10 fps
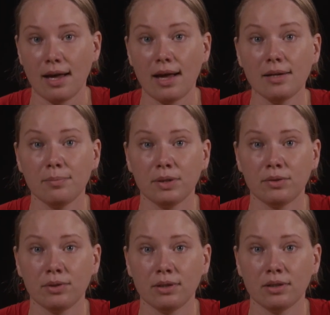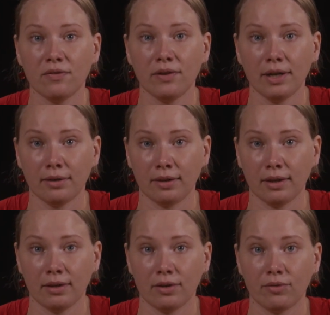and be treated
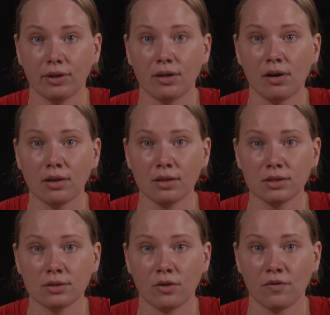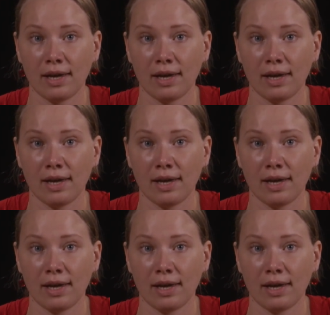fairly regardless of